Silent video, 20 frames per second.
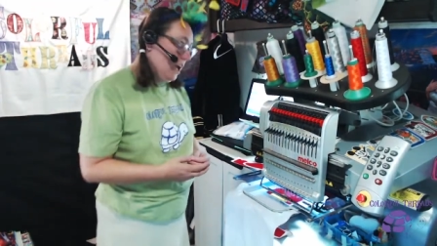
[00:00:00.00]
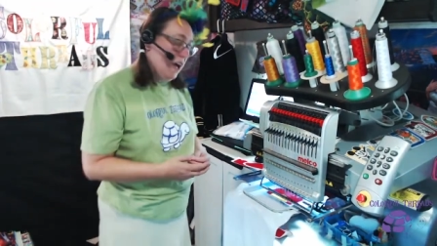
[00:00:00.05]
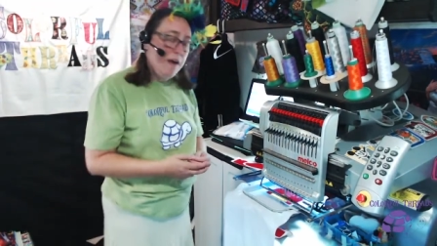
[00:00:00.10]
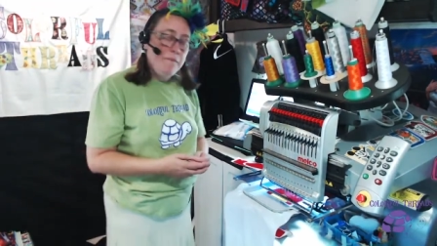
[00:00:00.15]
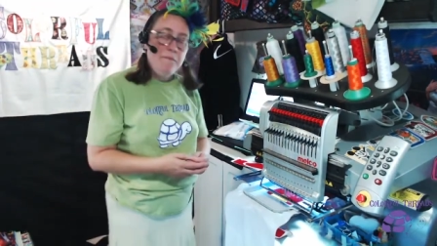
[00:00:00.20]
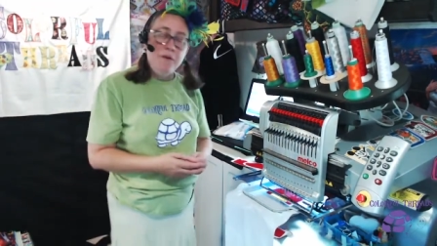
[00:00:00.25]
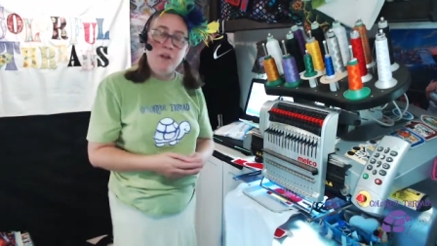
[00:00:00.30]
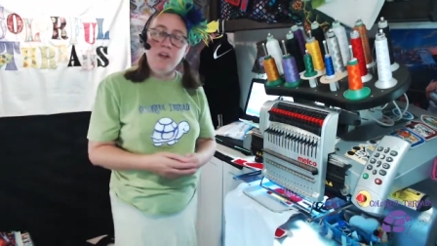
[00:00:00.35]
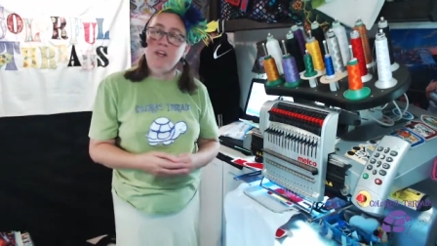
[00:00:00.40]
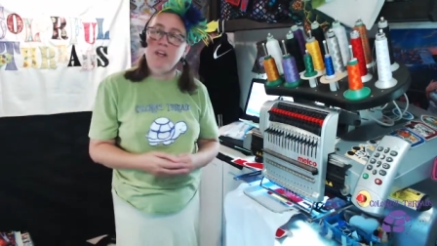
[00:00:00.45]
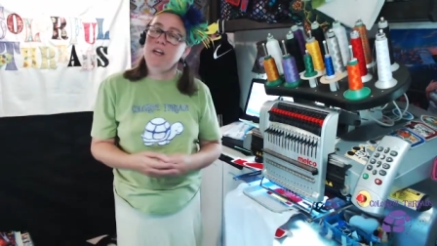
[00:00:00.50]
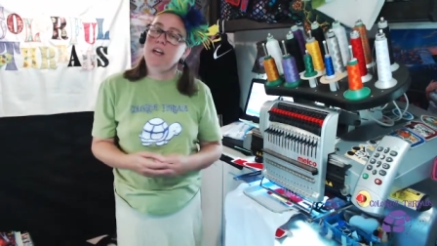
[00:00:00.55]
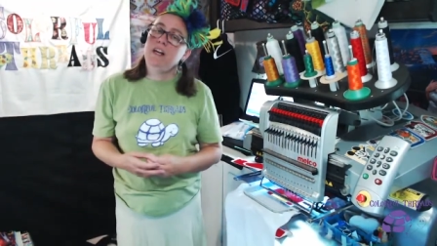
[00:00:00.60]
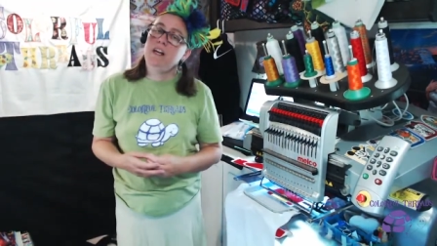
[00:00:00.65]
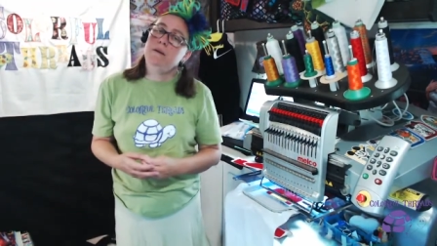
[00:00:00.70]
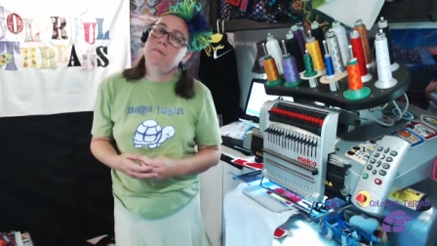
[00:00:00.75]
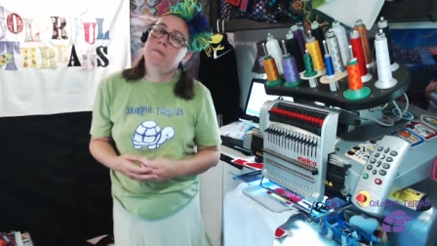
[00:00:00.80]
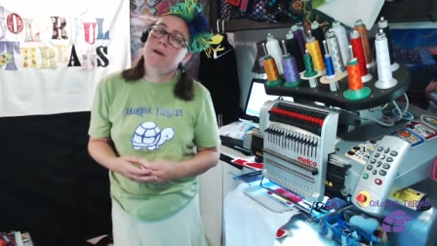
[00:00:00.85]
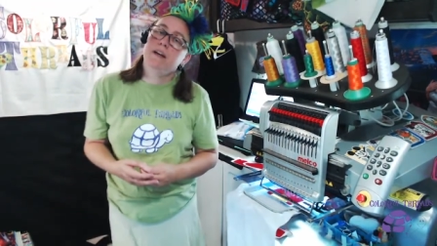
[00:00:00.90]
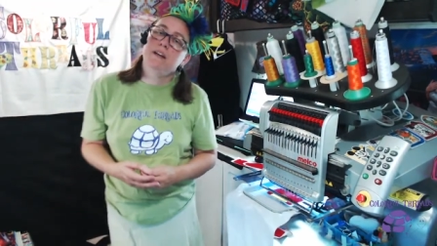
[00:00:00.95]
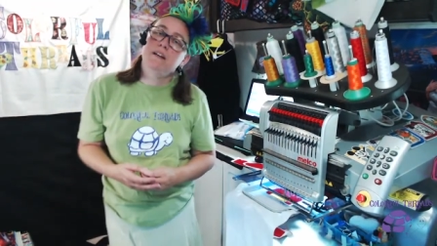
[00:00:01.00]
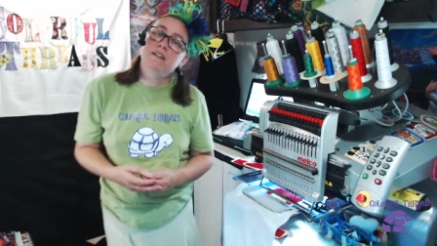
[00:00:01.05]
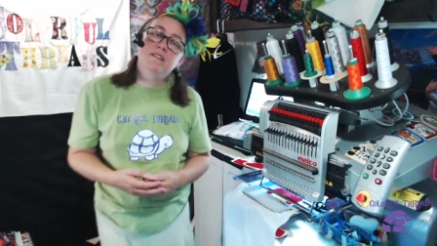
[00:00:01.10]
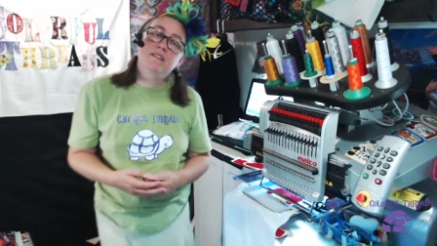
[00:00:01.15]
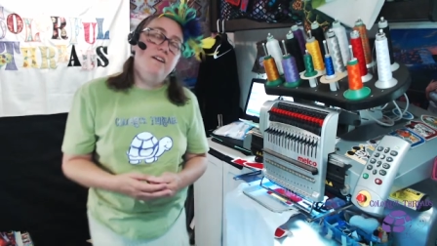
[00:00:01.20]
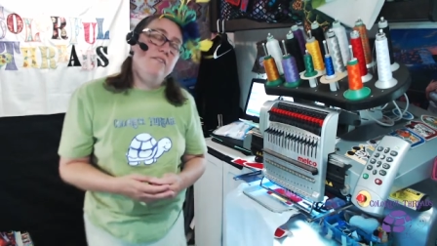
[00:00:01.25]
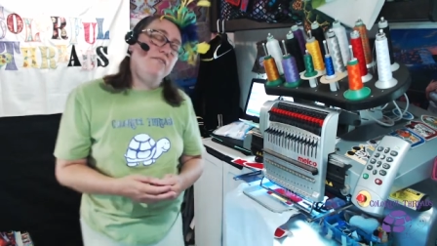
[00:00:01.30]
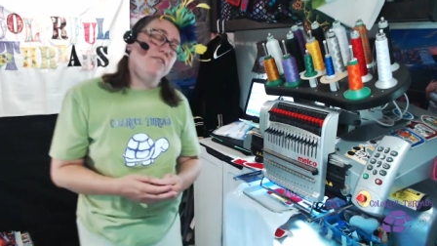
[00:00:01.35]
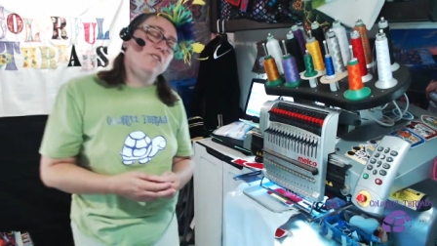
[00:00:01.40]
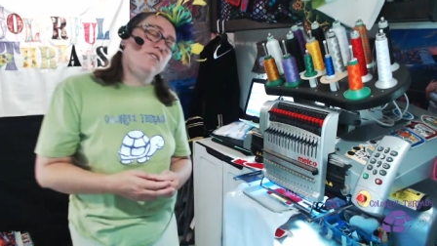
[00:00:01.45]
I'm only going to make it
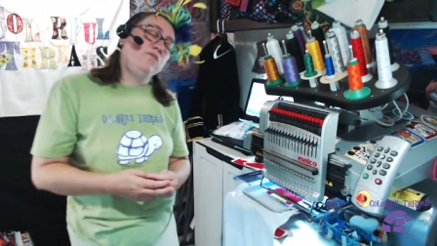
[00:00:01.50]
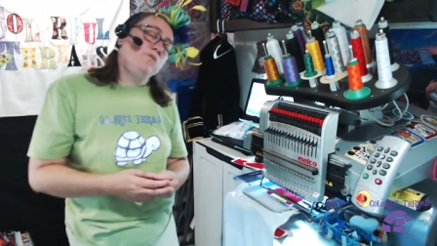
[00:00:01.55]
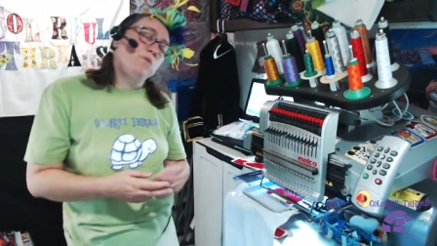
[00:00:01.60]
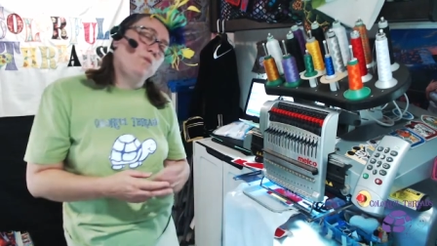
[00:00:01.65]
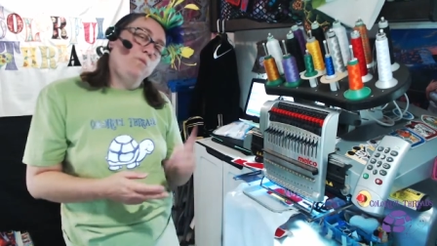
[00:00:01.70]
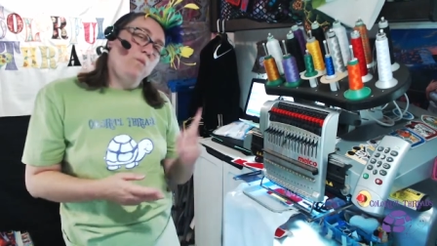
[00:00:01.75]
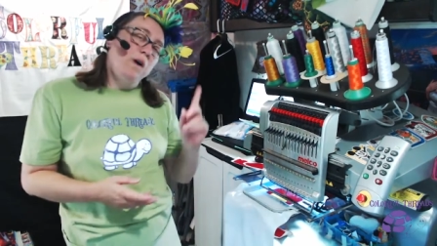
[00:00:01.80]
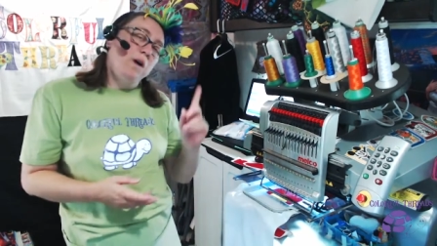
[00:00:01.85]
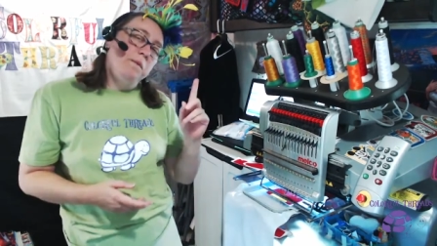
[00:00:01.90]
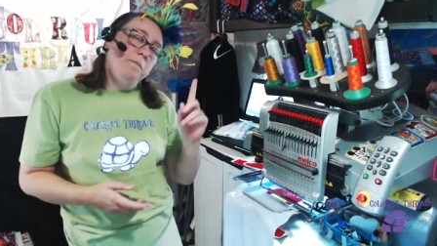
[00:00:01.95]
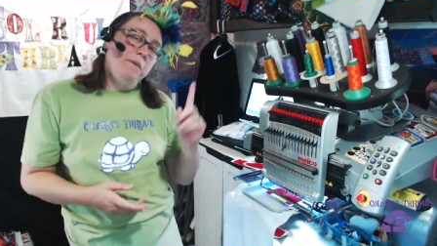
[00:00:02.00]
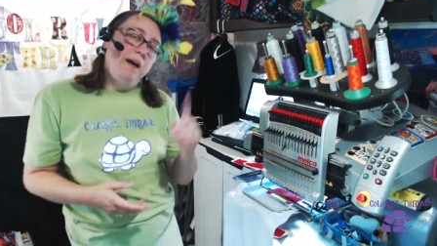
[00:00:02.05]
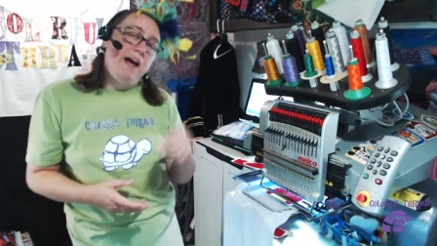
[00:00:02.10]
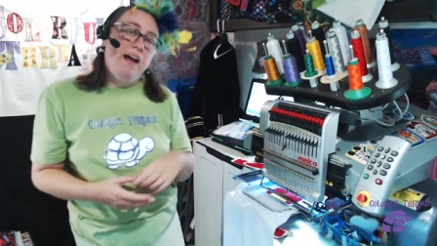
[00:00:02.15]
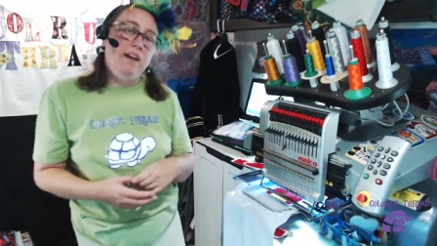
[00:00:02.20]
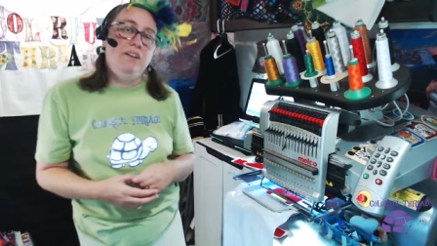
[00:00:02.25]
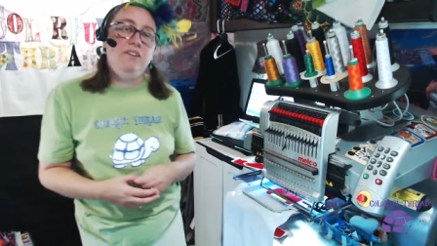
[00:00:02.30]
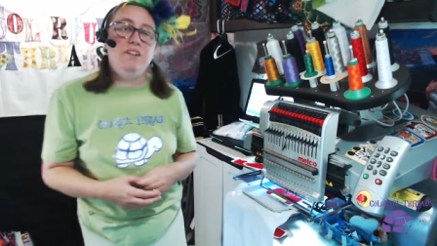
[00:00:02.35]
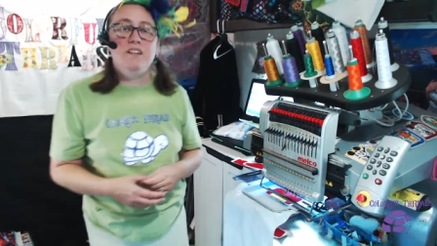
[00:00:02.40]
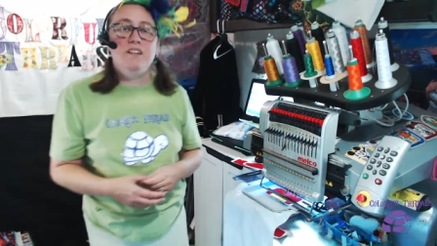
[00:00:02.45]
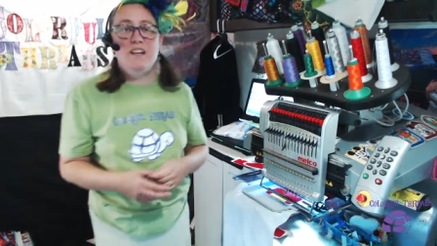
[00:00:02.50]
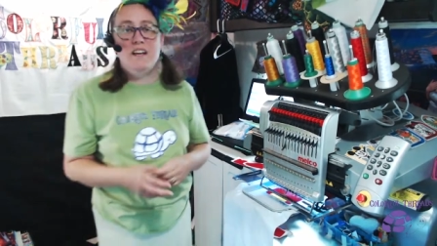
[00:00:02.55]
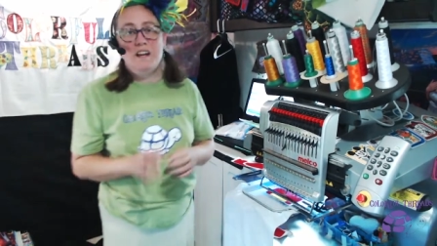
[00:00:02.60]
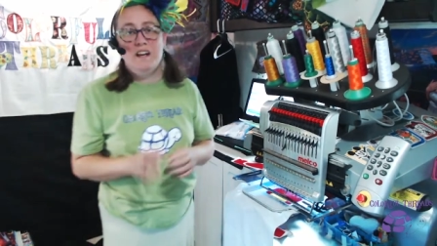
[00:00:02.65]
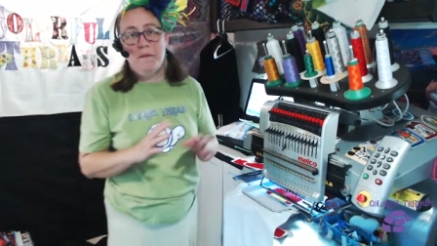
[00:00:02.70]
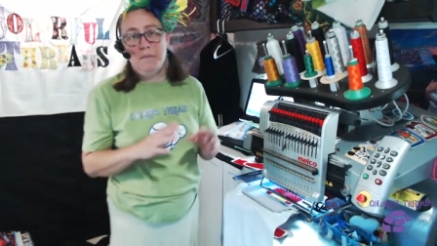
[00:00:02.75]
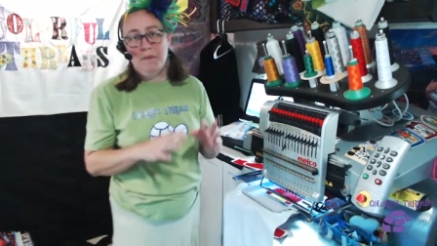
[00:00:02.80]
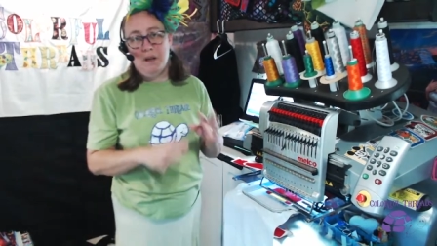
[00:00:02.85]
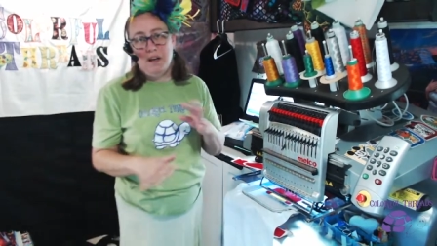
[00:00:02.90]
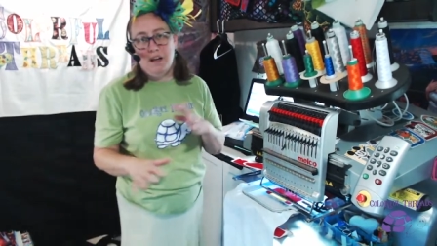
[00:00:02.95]
suffer through one batch and then
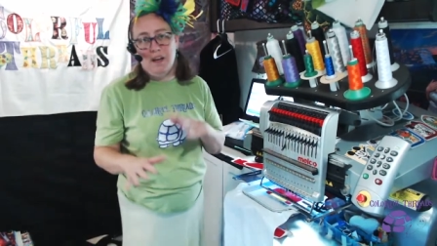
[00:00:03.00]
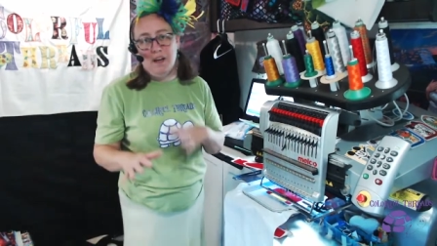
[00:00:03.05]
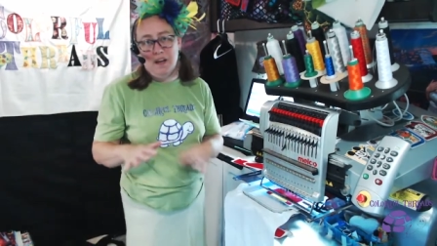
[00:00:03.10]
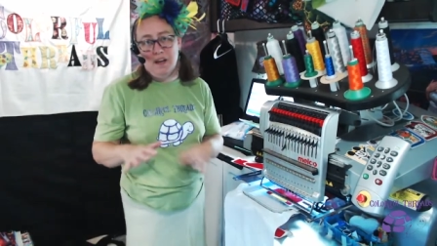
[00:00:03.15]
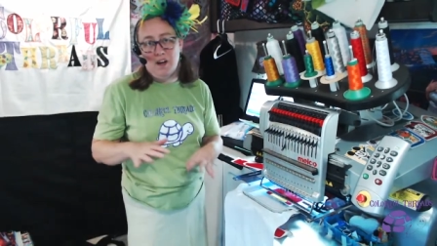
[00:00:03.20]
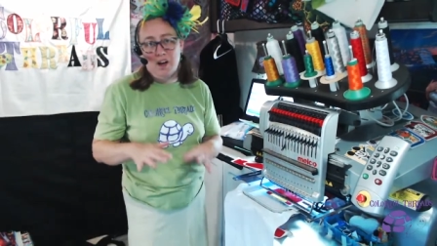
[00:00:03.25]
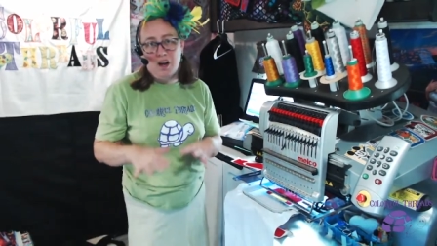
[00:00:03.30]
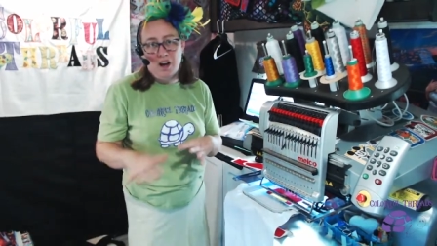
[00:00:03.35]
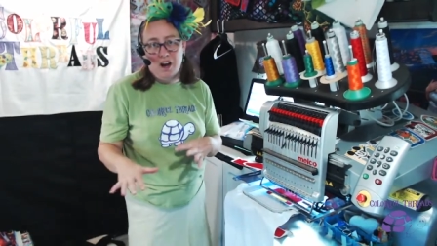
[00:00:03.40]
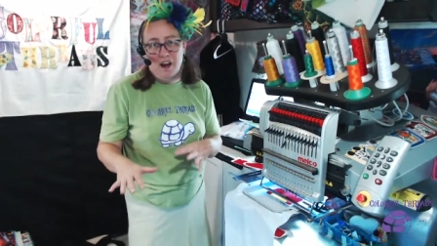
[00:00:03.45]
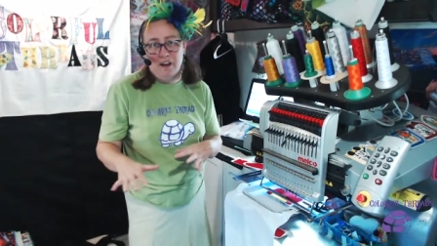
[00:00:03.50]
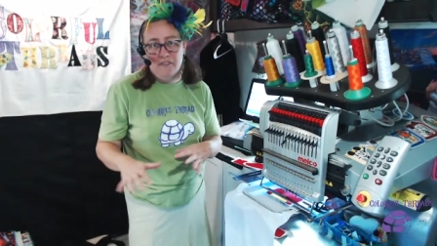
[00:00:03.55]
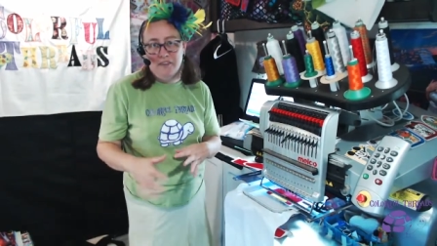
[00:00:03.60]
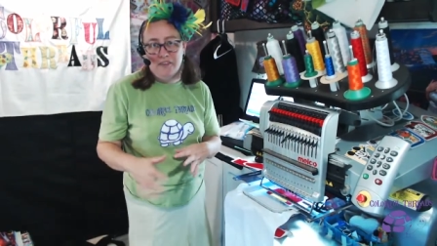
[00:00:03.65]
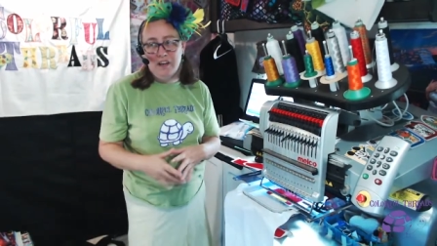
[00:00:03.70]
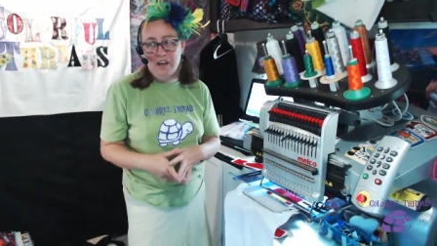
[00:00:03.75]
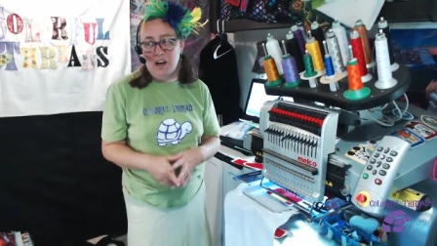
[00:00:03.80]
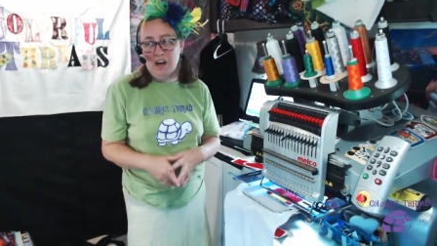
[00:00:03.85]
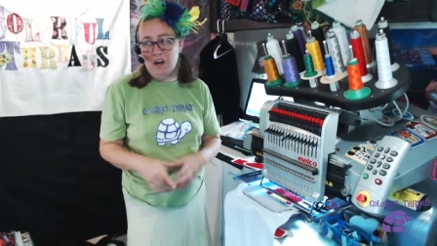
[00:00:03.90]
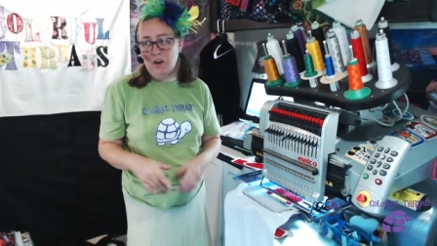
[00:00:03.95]
I'm going to get on off here.